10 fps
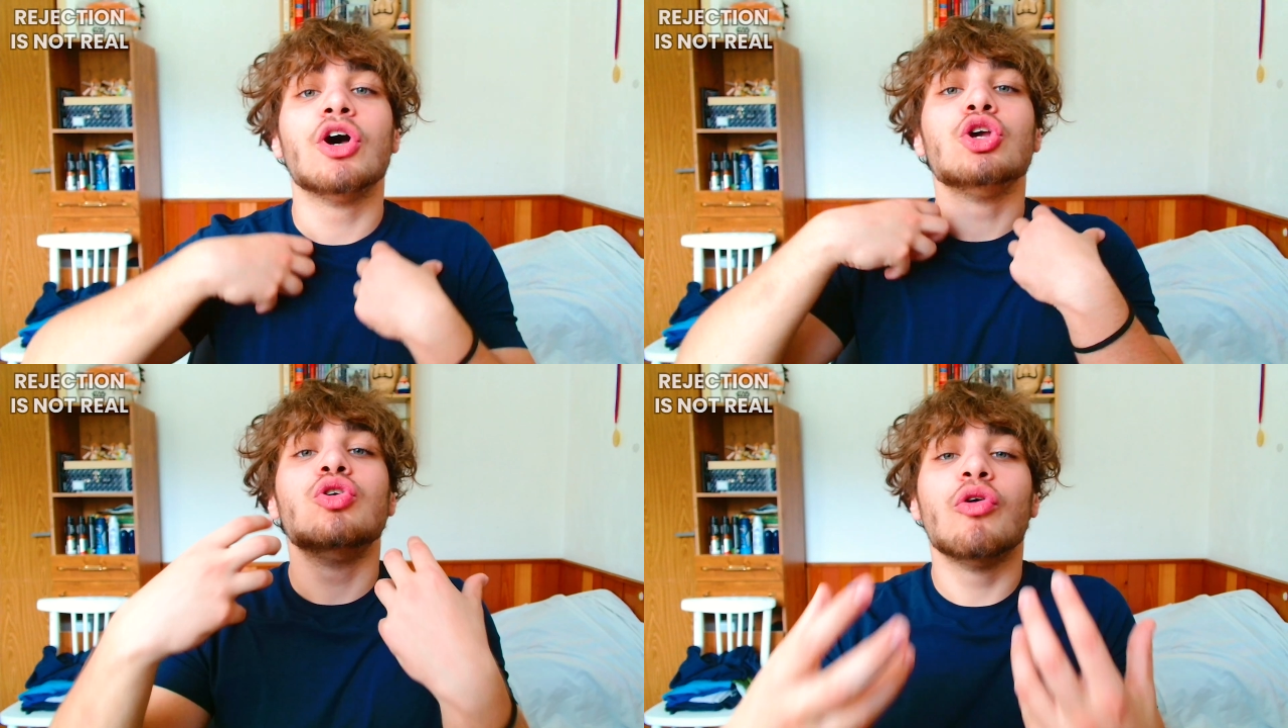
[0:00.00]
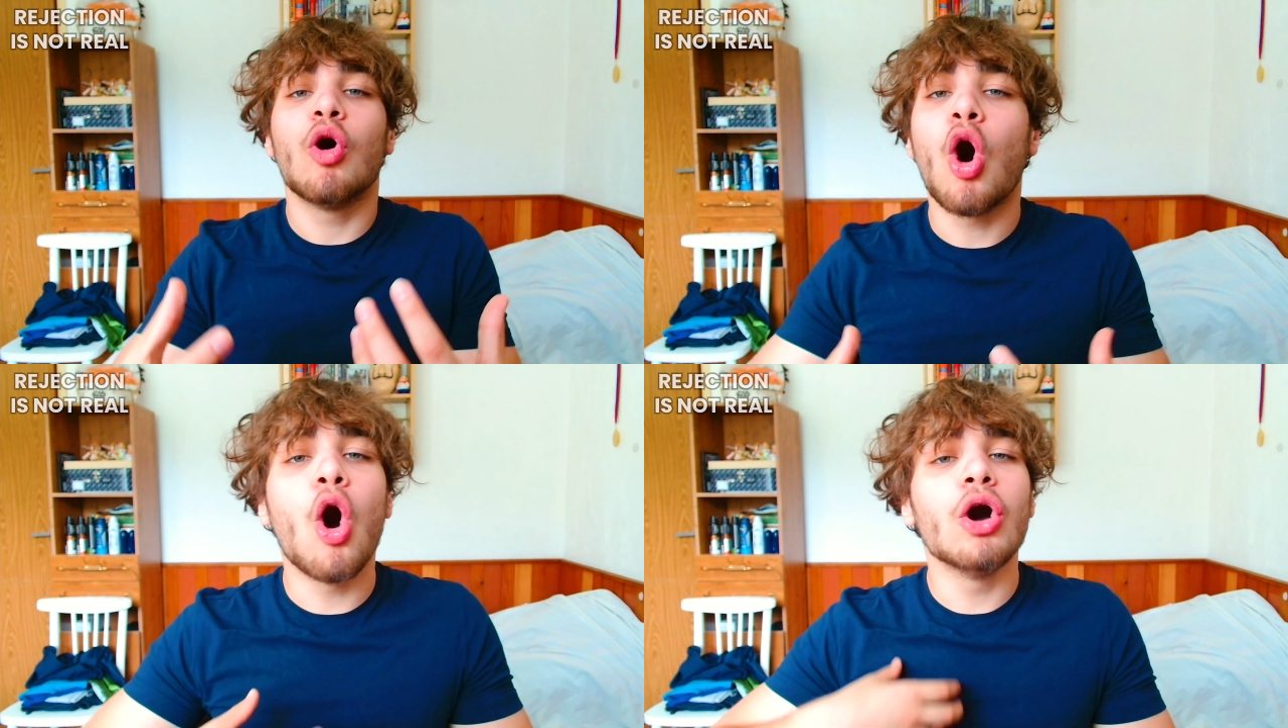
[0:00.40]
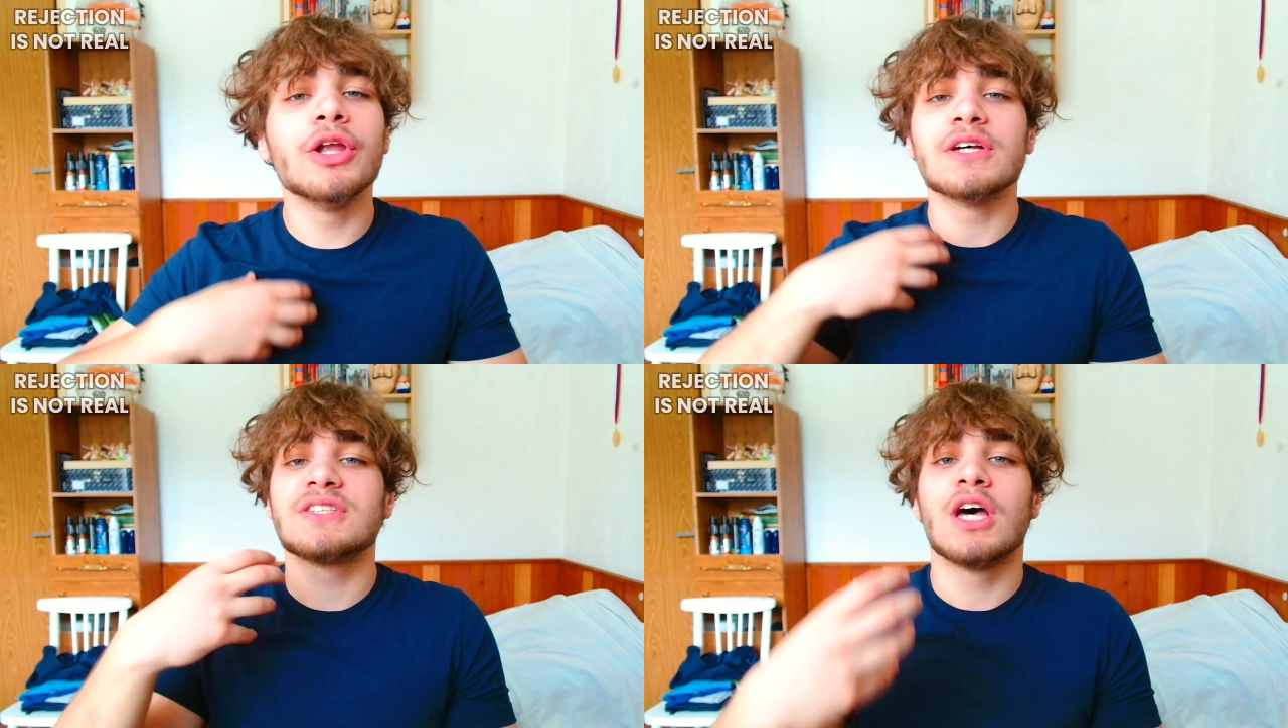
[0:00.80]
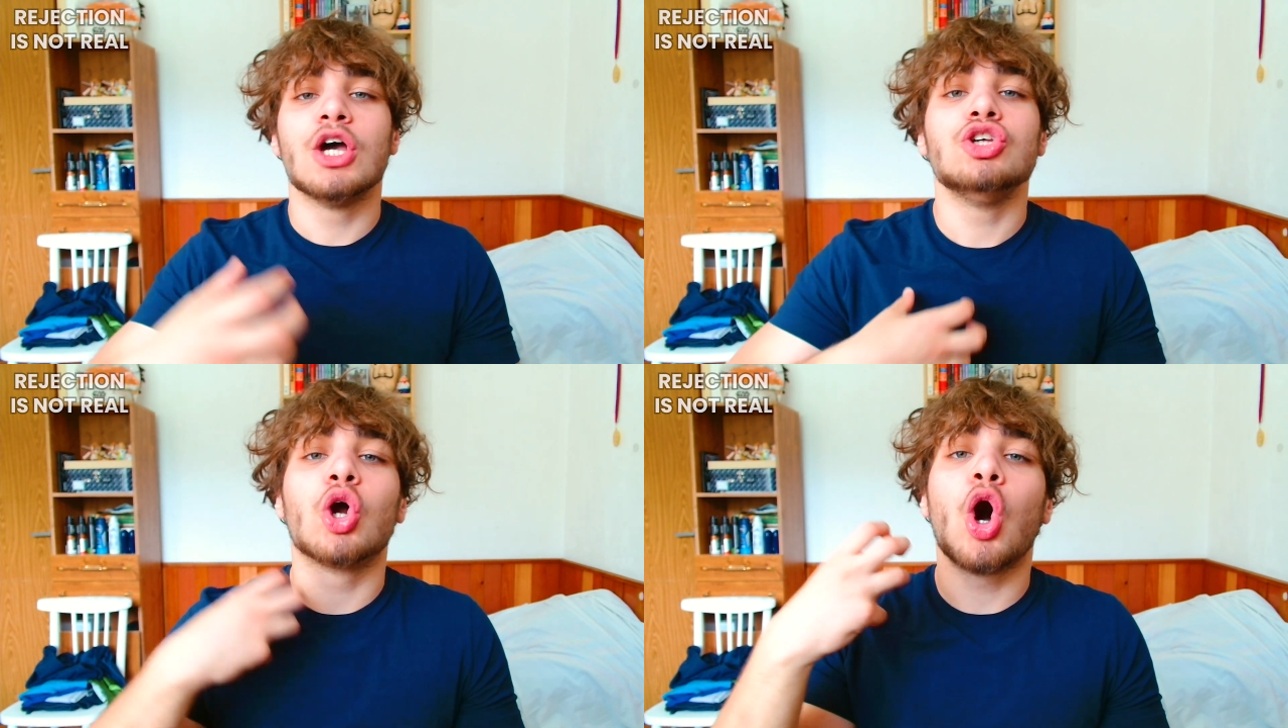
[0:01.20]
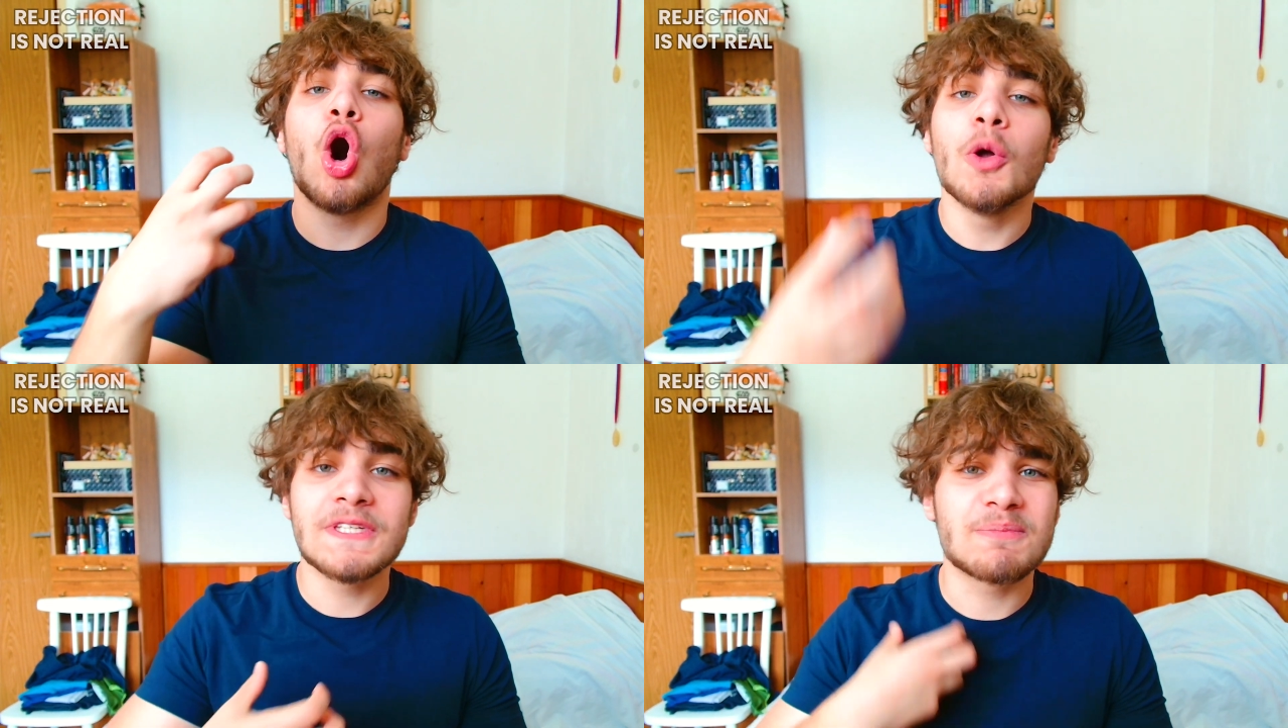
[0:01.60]
your
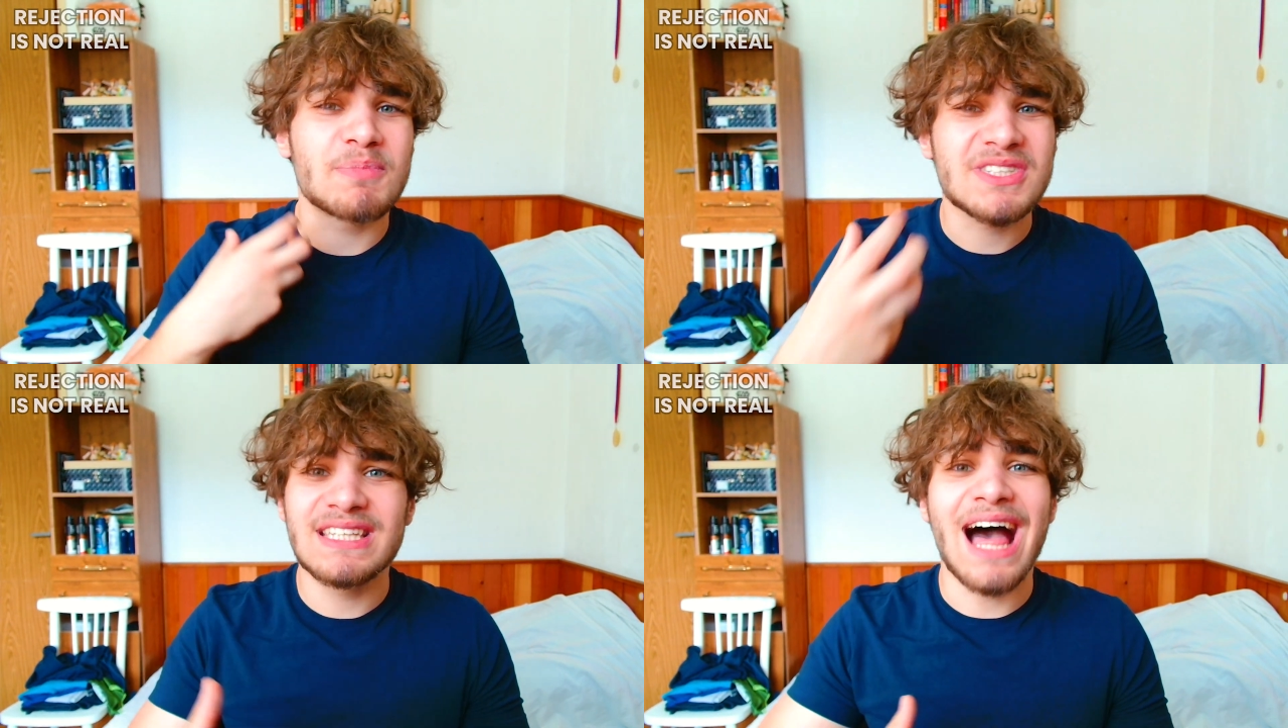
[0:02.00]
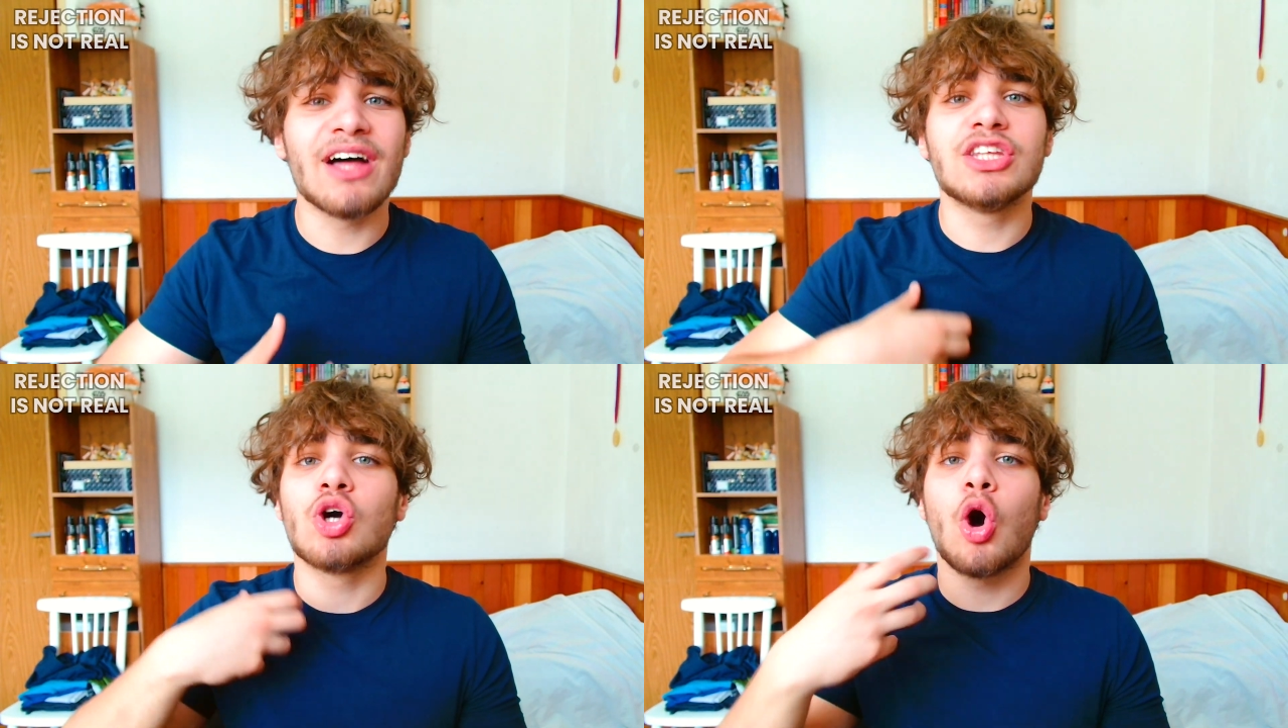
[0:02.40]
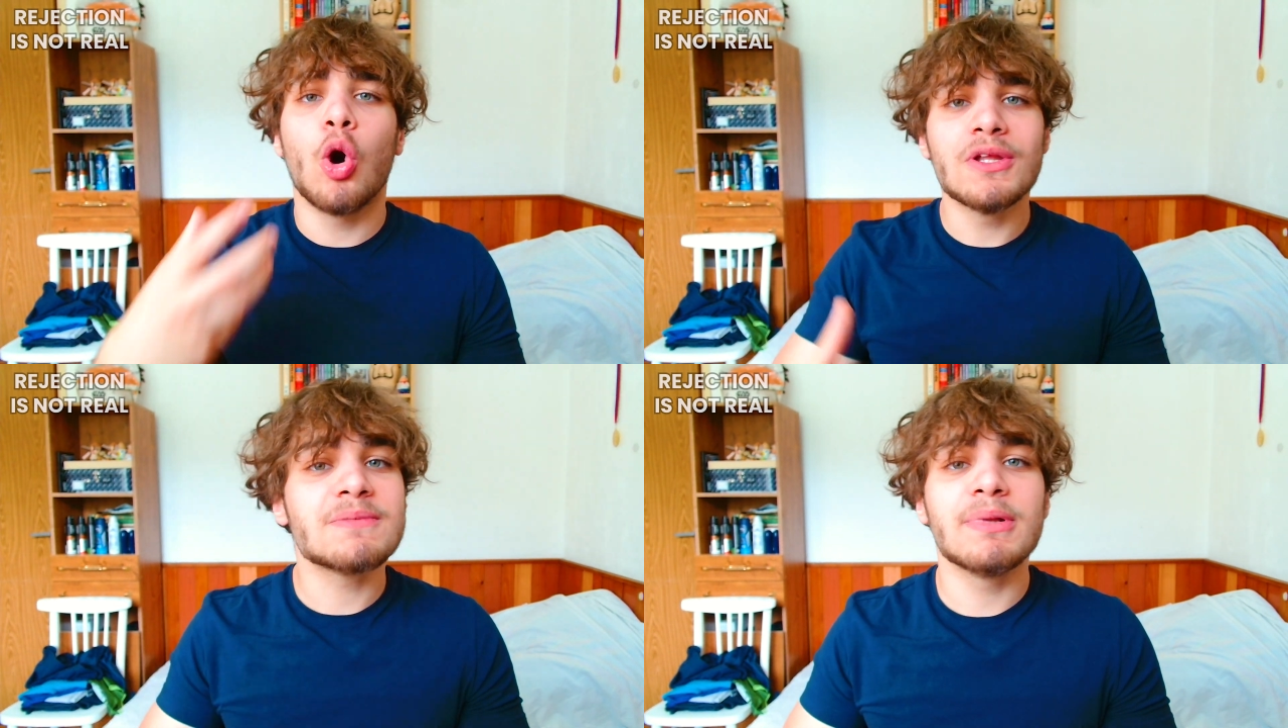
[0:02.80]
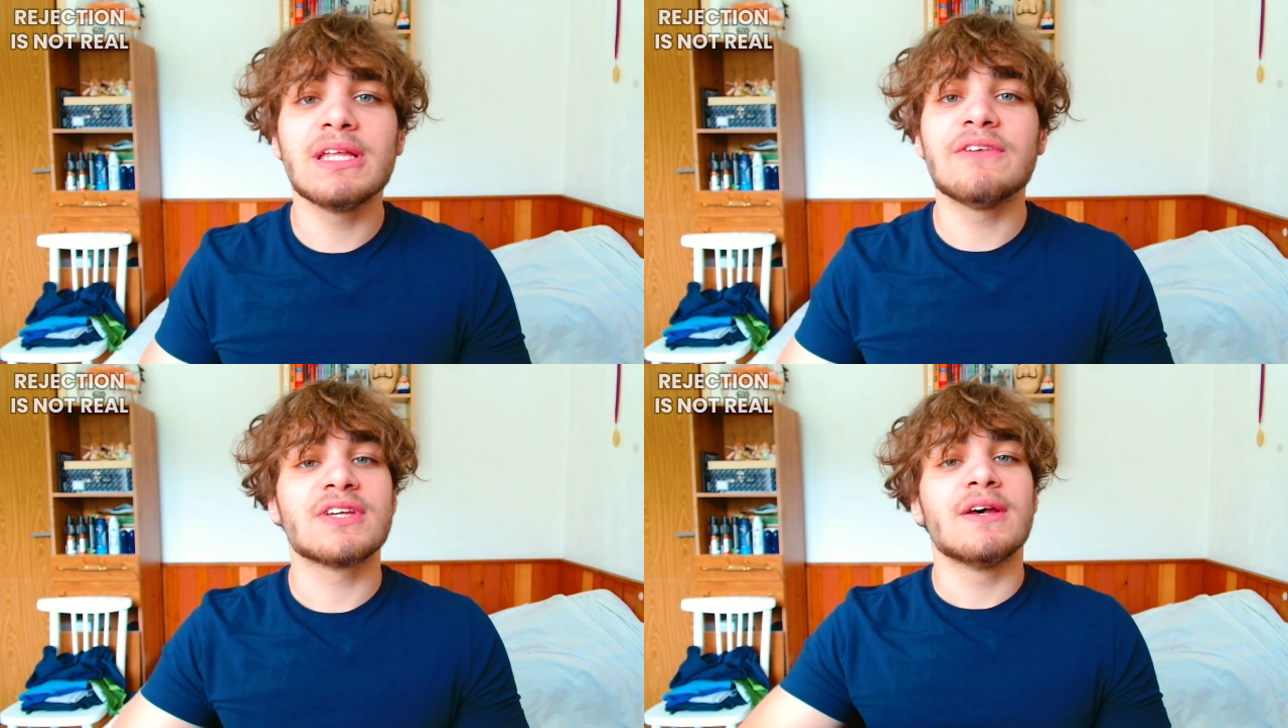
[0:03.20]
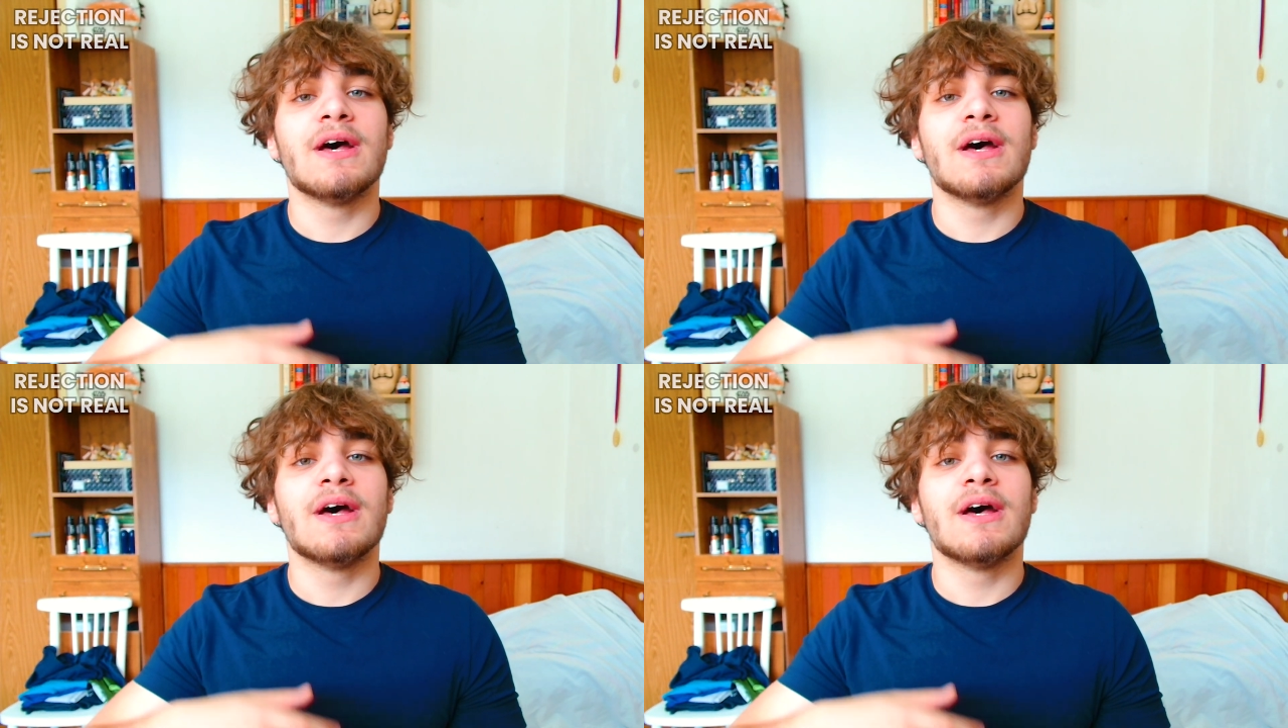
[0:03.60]
honest personality, your honest beliefs,